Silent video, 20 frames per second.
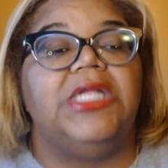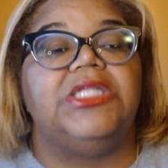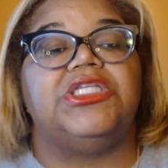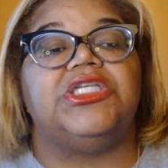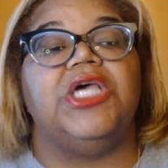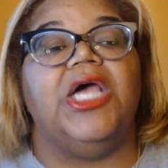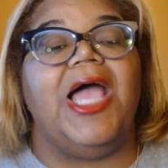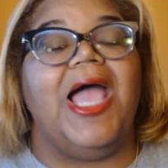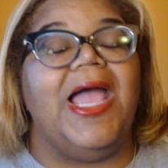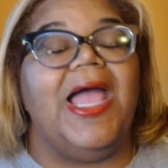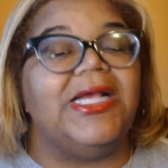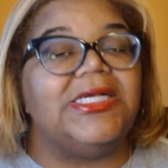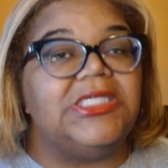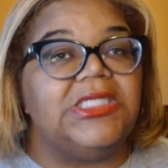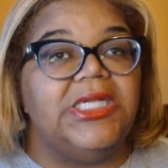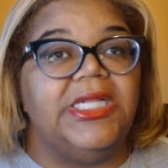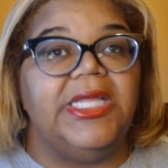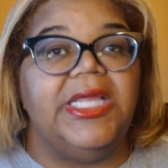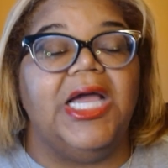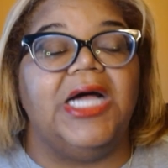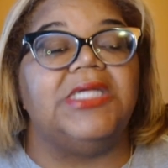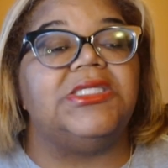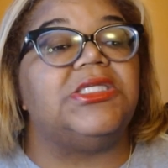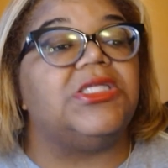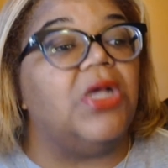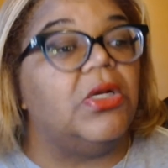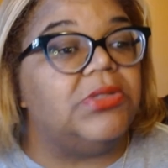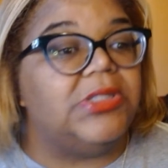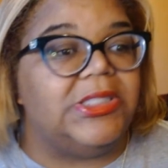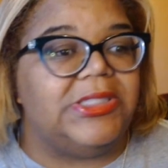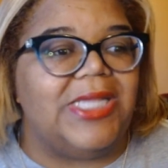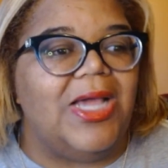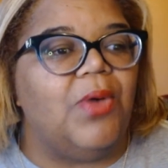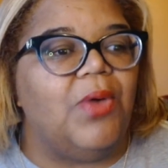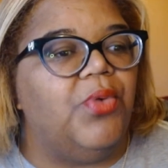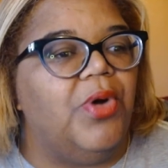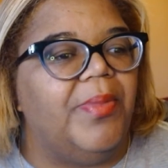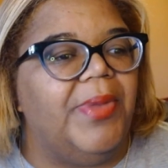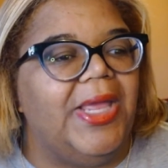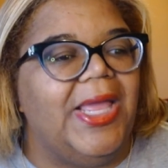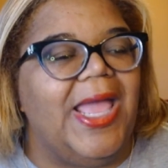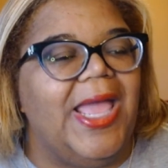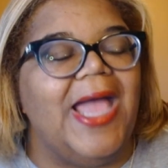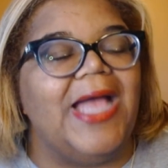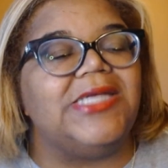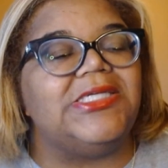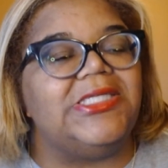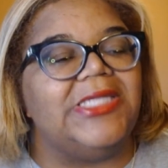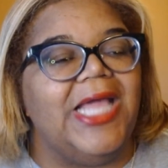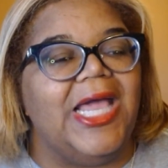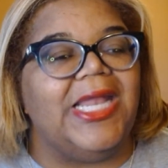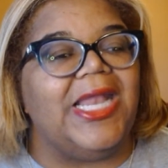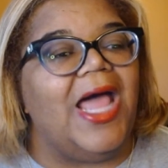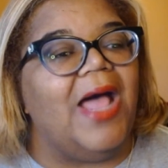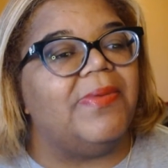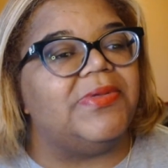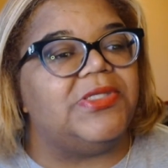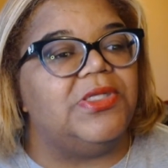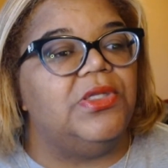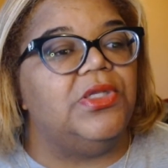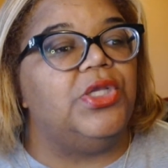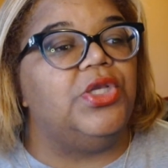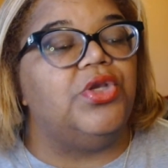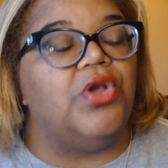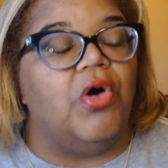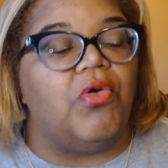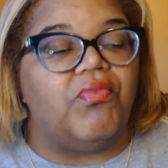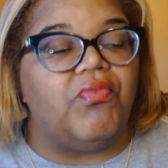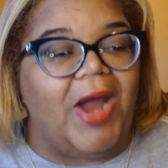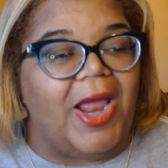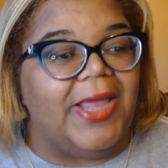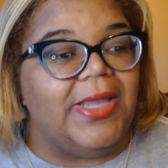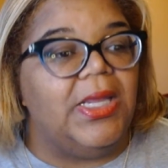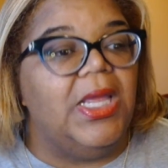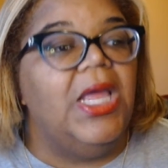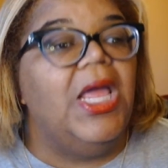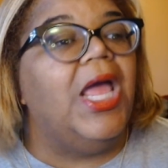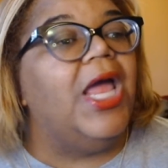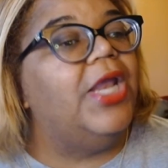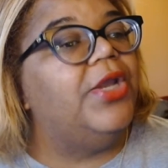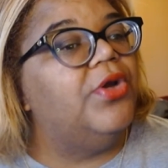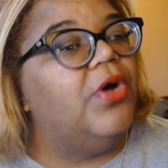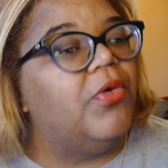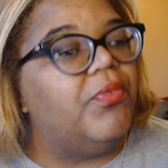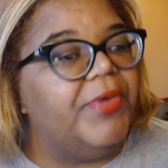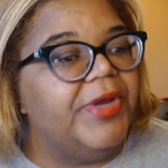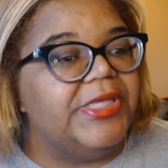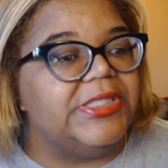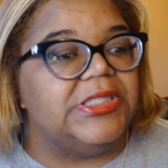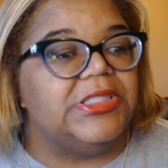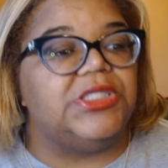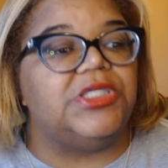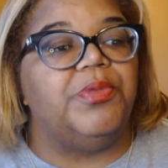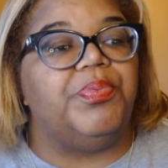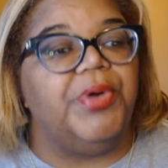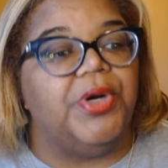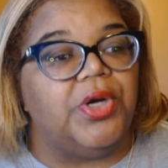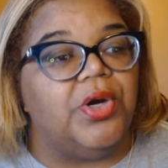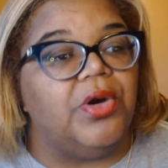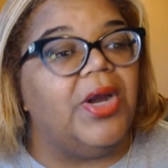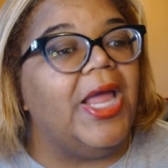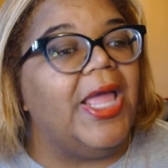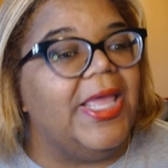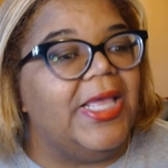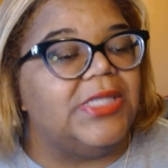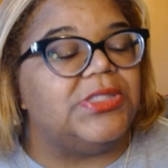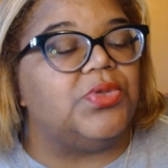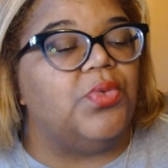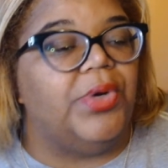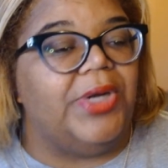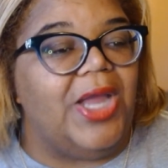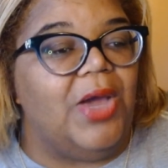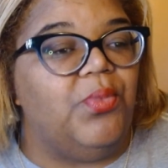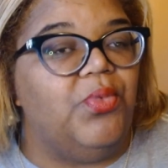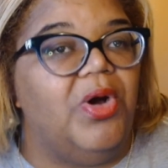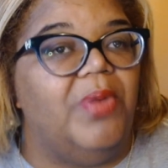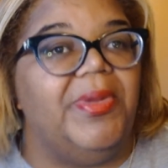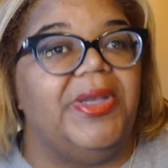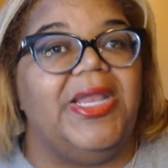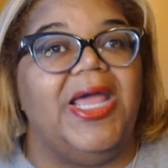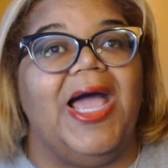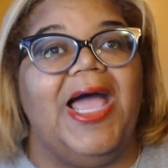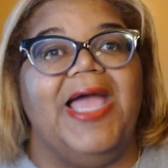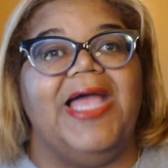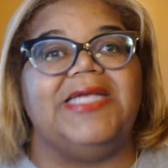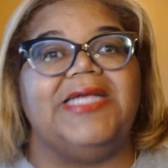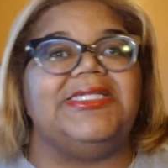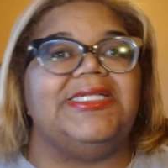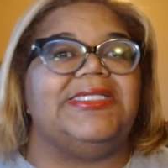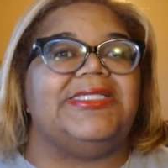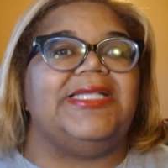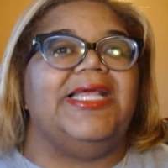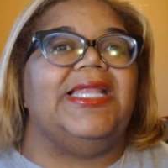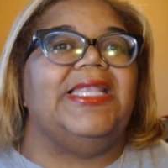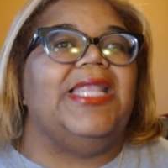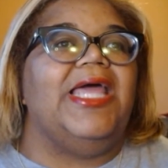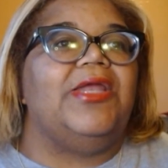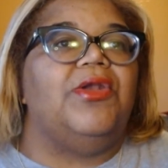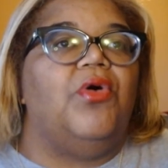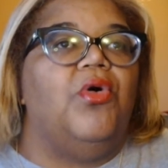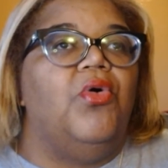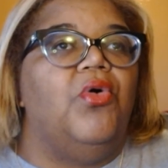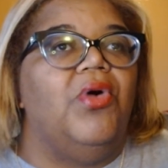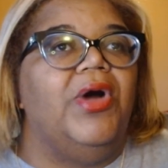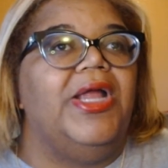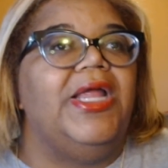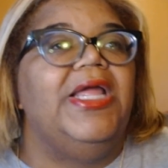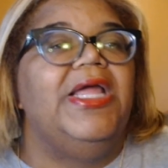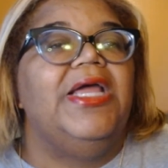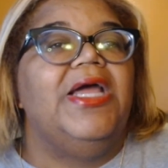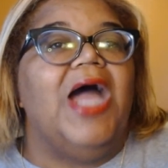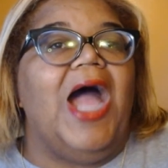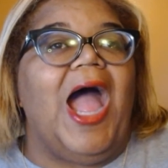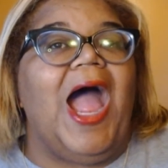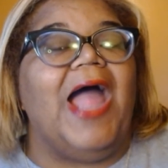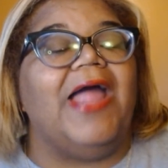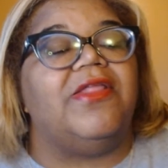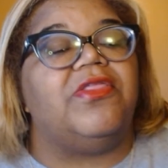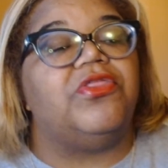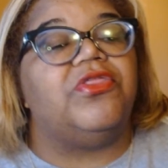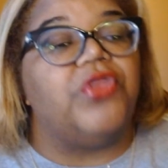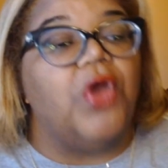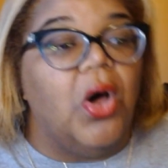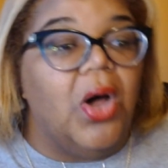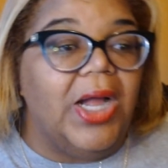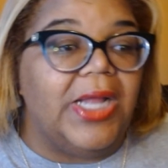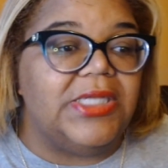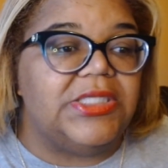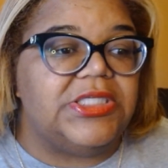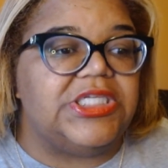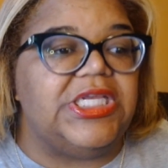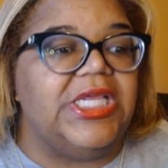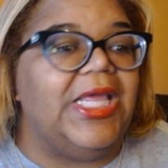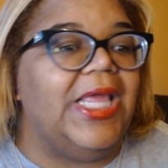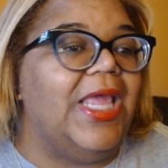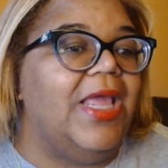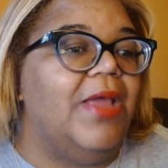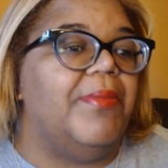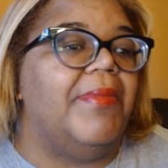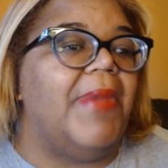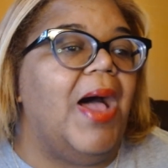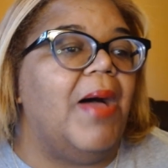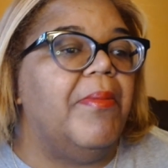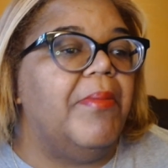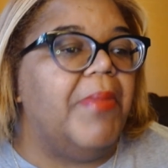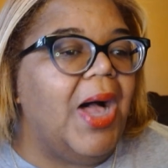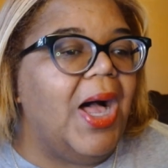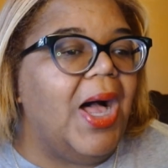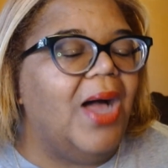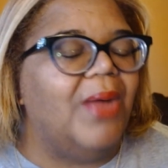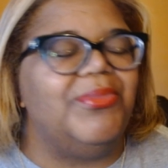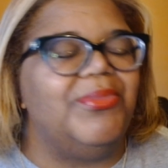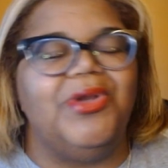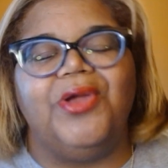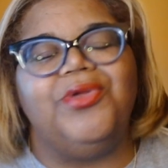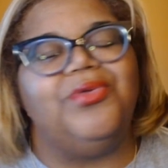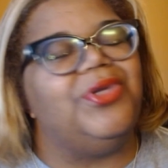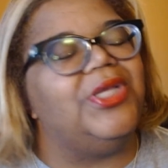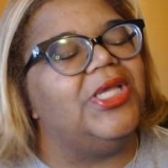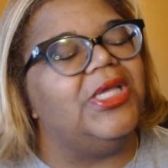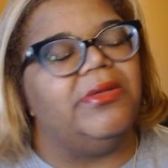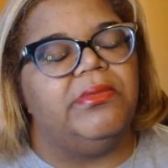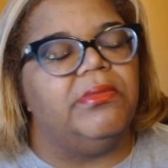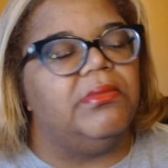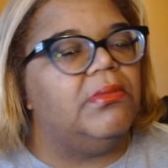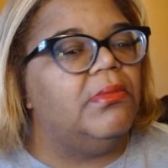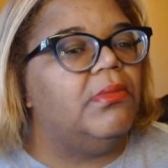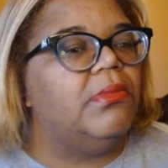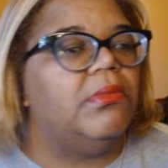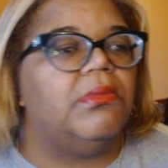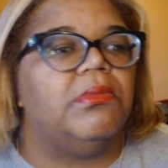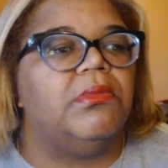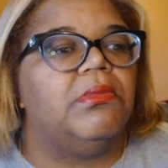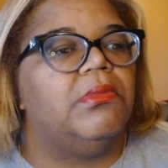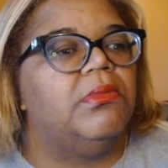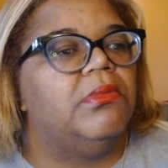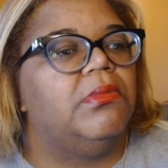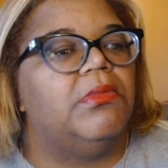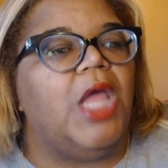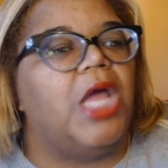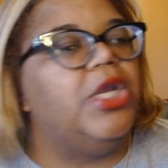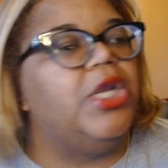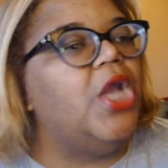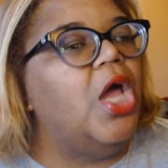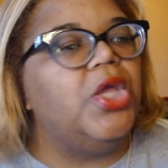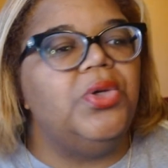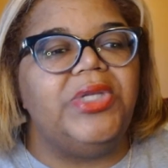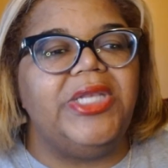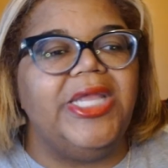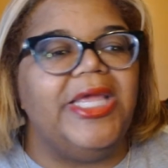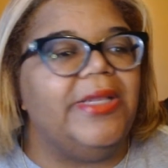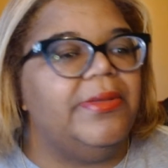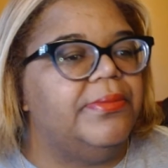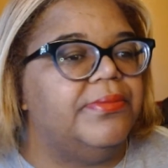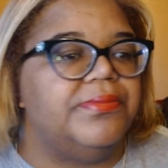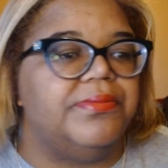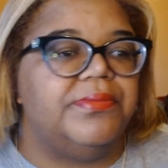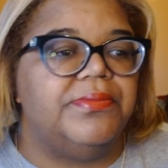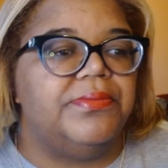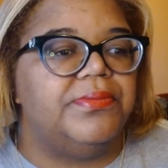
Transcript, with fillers: To Ashley assaulted that woman, and Ashley had absolutely no right and no reason to put her hands on that woman. Now, Ashley said later on, I thought she hit my mom. No, you didn't. No, you didn't.